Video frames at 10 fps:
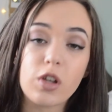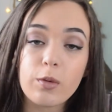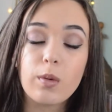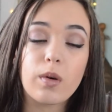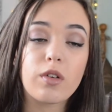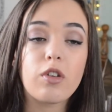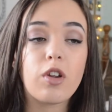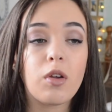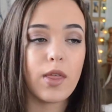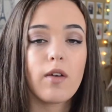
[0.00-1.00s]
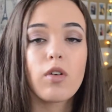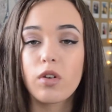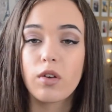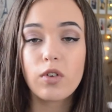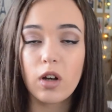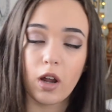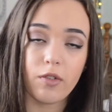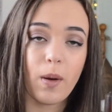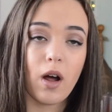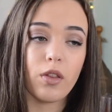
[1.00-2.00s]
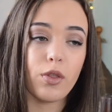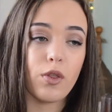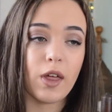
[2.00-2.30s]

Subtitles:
you will want to do. They're on a different life path.